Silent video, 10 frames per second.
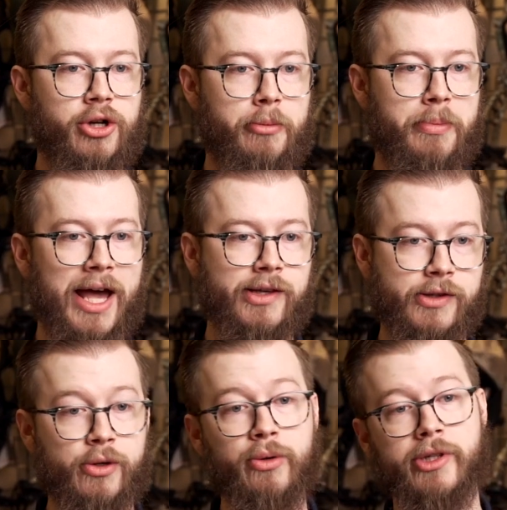and pass
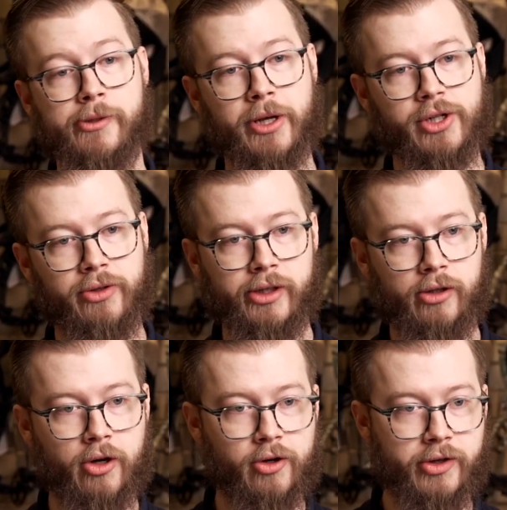through, especially at
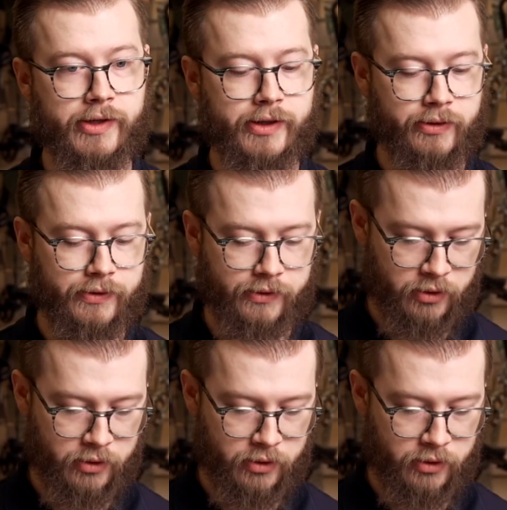longer distance.